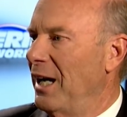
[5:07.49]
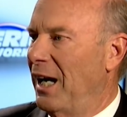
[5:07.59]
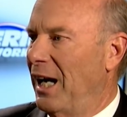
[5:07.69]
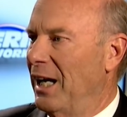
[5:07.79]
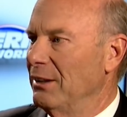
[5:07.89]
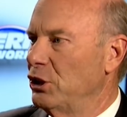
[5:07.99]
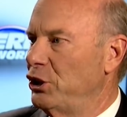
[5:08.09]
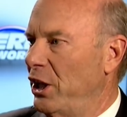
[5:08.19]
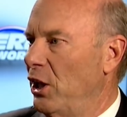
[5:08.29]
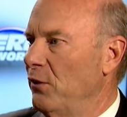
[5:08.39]
uh,
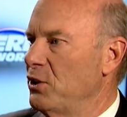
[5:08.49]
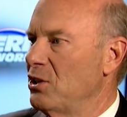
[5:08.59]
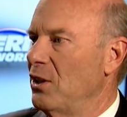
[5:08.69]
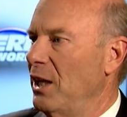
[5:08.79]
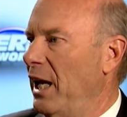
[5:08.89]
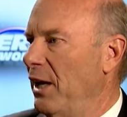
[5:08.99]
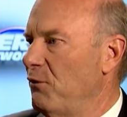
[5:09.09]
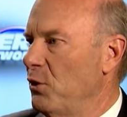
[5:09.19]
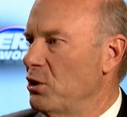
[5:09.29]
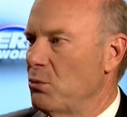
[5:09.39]
sheriffs and
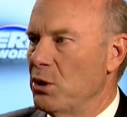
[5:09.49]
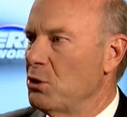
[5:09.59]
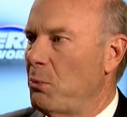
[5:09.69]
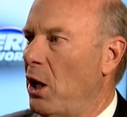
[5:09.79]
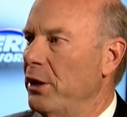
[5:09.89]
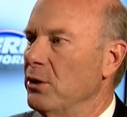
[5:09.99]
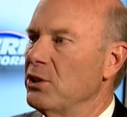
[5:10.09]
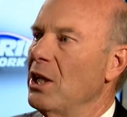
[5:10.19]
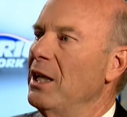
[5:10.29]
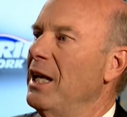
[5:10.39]
first
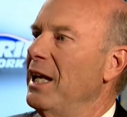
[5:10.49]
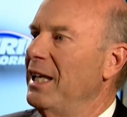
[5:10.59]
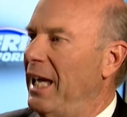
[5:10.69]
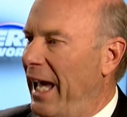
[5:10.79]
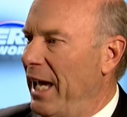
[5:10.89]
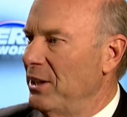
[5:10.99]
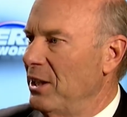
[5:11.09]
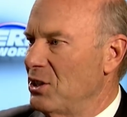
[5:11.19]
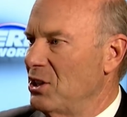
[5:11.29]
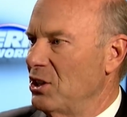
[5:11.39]
responders can't
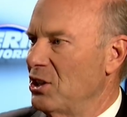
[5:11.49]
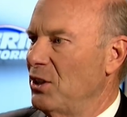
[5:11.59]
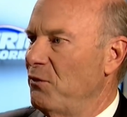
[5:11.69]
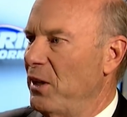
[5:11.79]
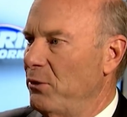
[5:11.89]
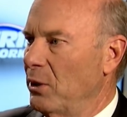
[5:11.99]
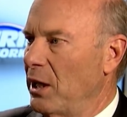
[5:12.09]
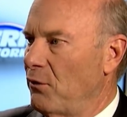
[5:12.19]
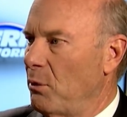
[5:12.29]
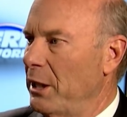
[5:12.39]
assist the federal
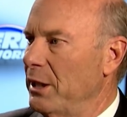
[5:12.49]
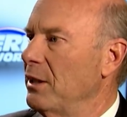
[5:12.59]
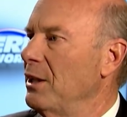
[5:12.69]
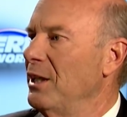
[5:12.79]
government,